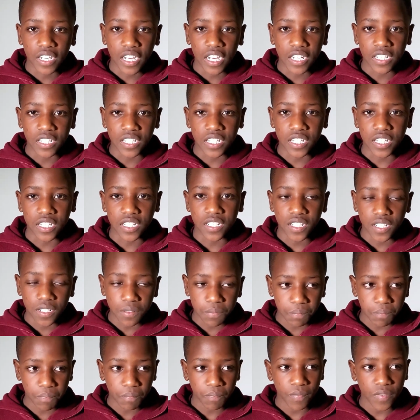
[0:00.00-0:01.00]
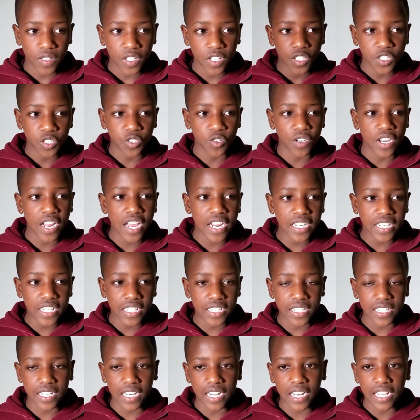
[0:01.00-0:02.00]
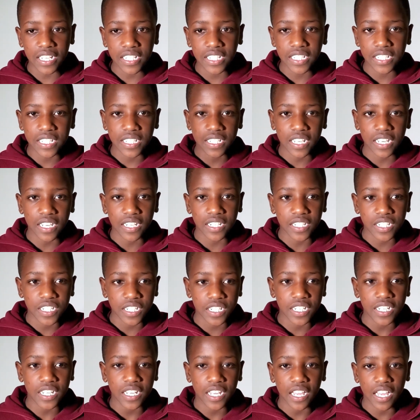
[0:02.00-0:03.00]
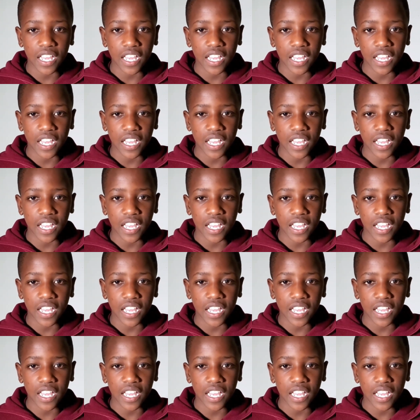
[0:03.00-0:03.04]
countries. Sudan is the largest country